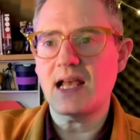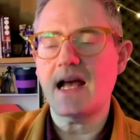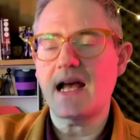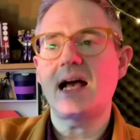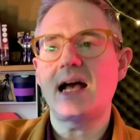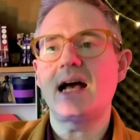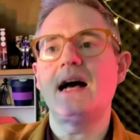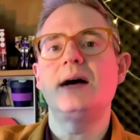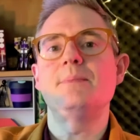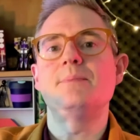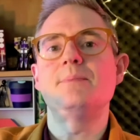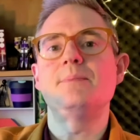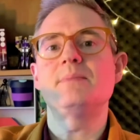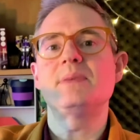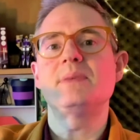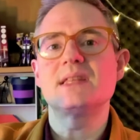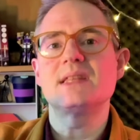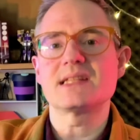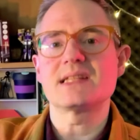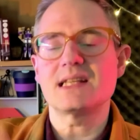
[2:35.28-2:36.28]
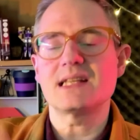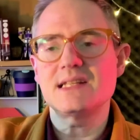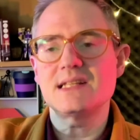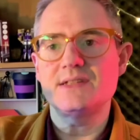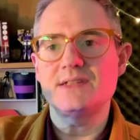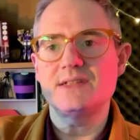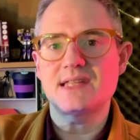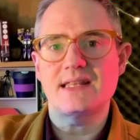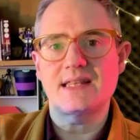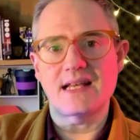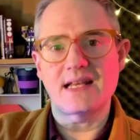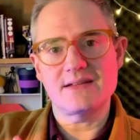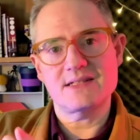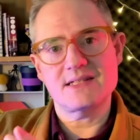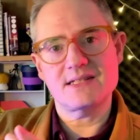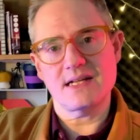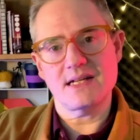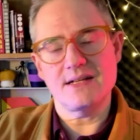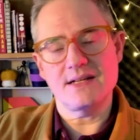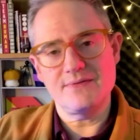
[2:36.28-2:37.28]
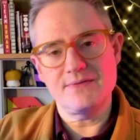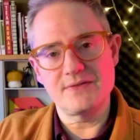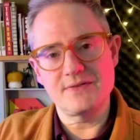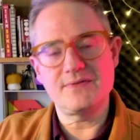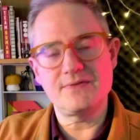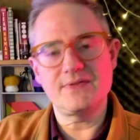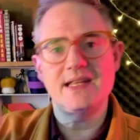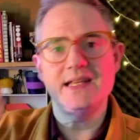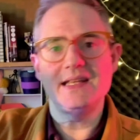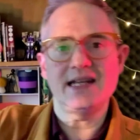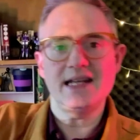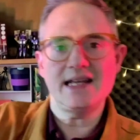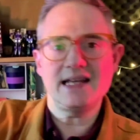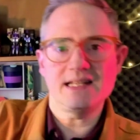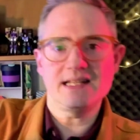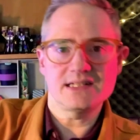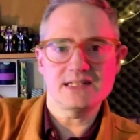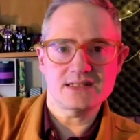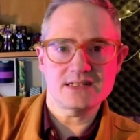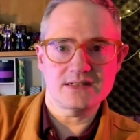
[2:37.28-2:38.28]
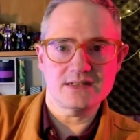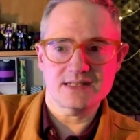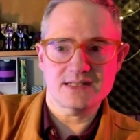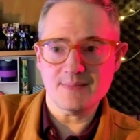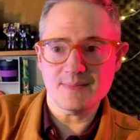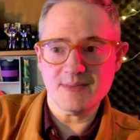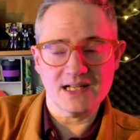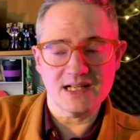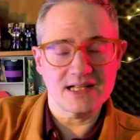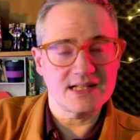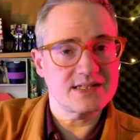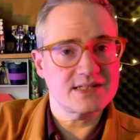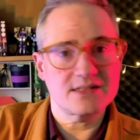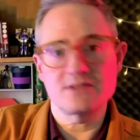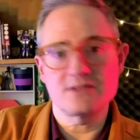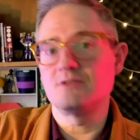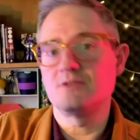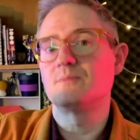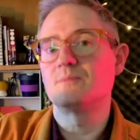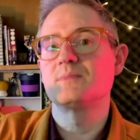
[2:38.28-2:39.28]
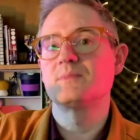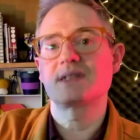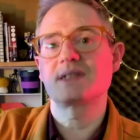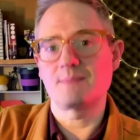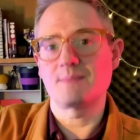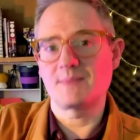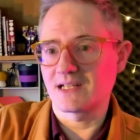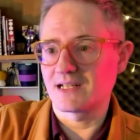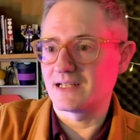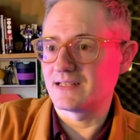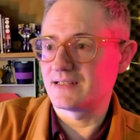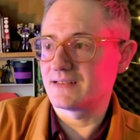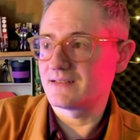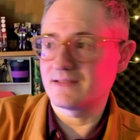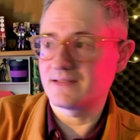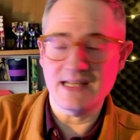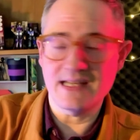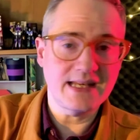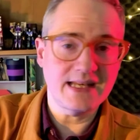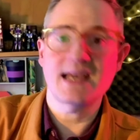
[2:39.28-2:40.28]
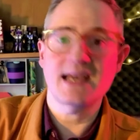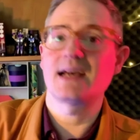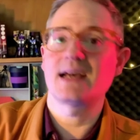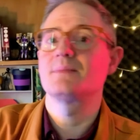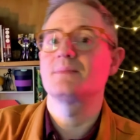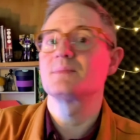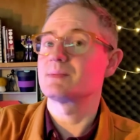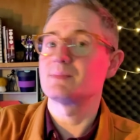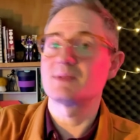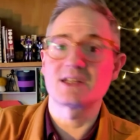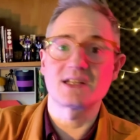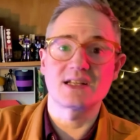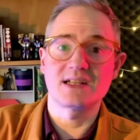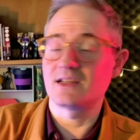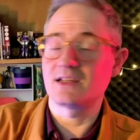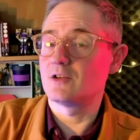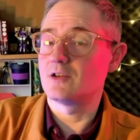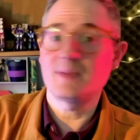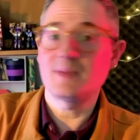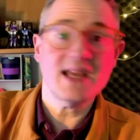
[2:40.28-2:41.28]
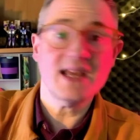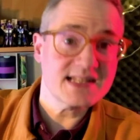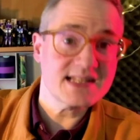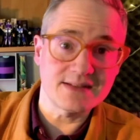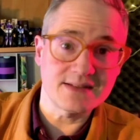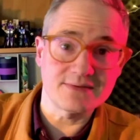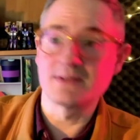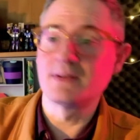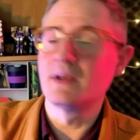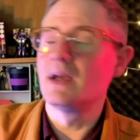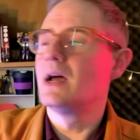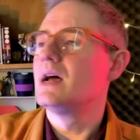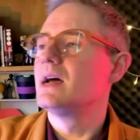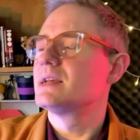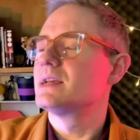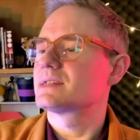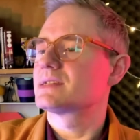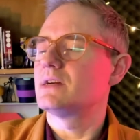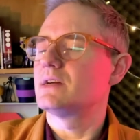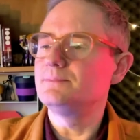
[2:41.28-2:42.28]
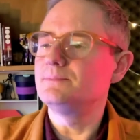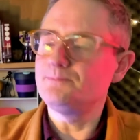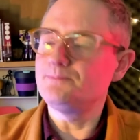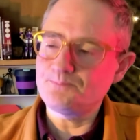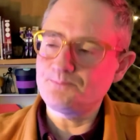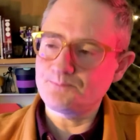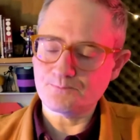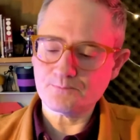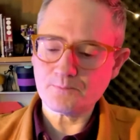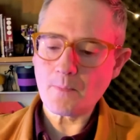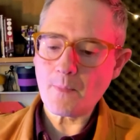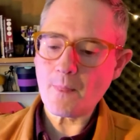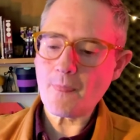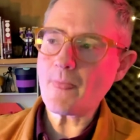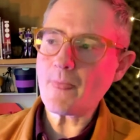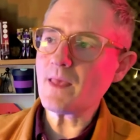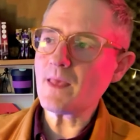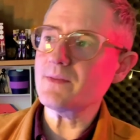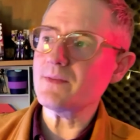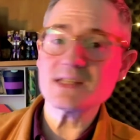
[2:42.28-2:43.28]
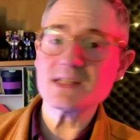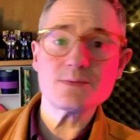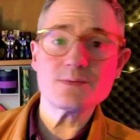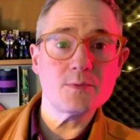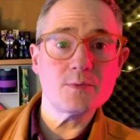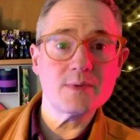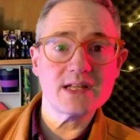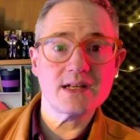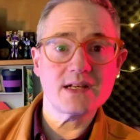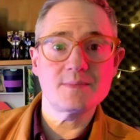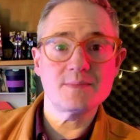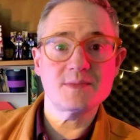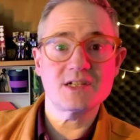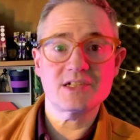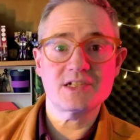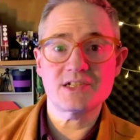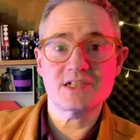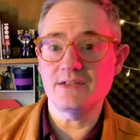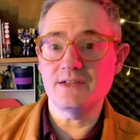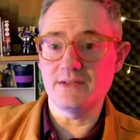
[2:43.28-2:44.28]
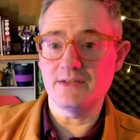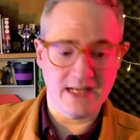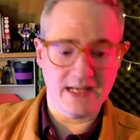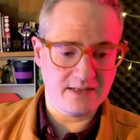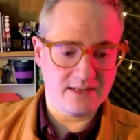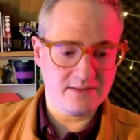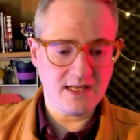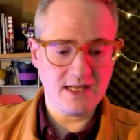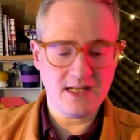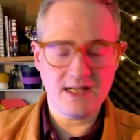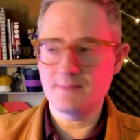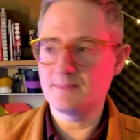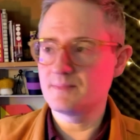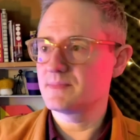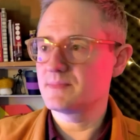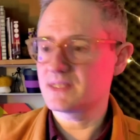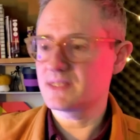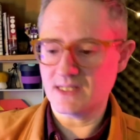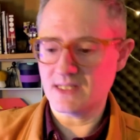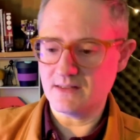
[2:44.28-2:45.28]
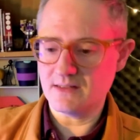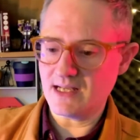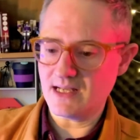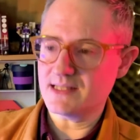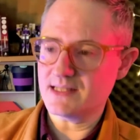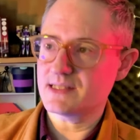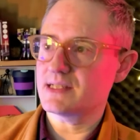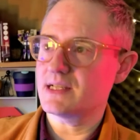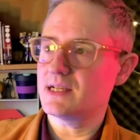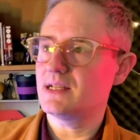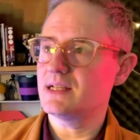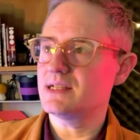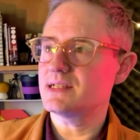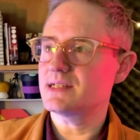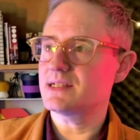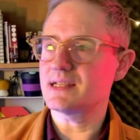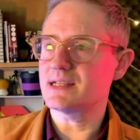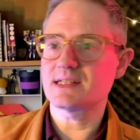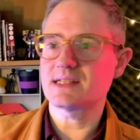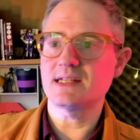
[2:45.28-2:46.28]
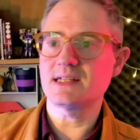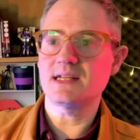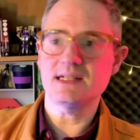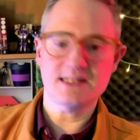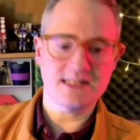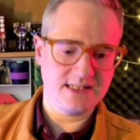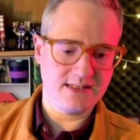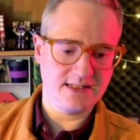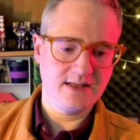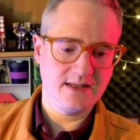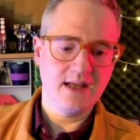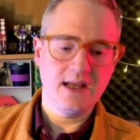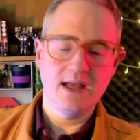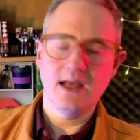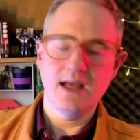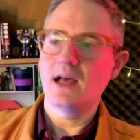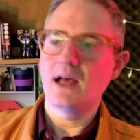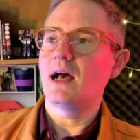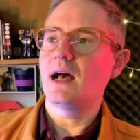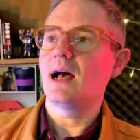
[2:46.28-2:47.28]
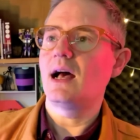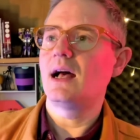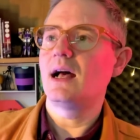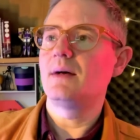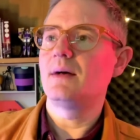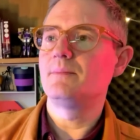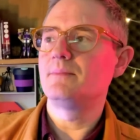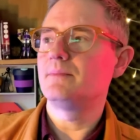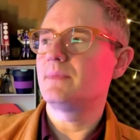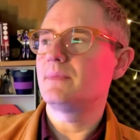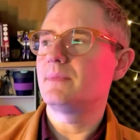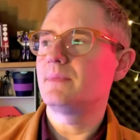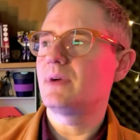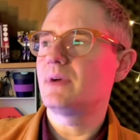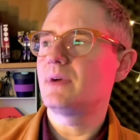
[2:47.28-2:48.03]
But this lets you send that Siphon feed into something like Zoom, something like Ecamm, something like OBS even. So that's what I'm going to show you now. So let's get started. I'm going